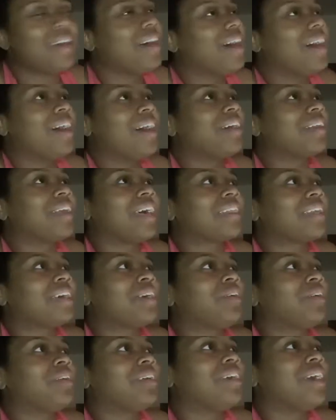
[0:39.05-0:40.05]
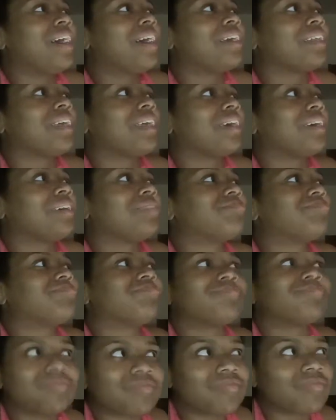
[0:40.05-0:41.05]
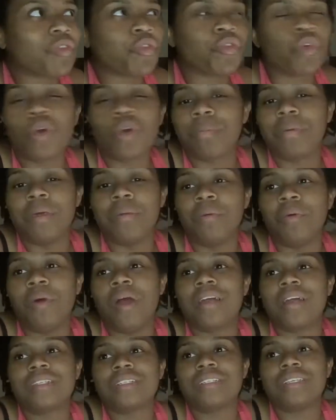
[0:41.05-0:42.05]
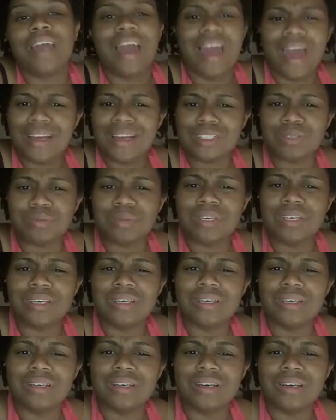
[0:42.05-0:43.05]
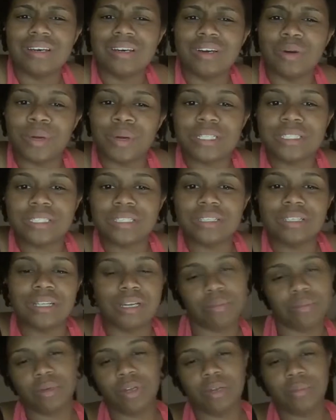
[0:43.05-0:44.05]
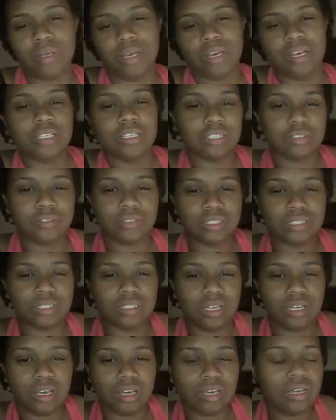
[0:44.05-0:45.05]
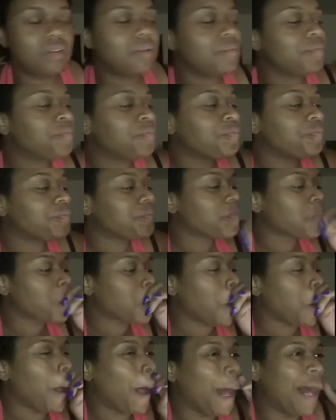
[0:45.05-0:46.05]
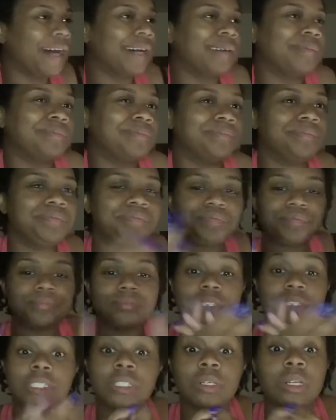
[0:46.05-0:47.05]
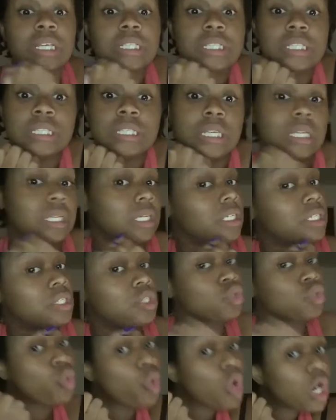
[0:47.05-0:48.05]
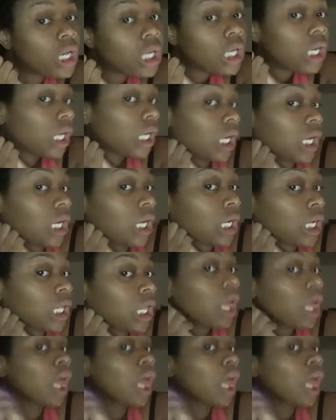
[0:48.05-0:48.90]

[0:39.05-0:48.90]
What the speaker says: I think I only had, like, 4 people actually ask me a question that I'm going to be answering today. So let's get started.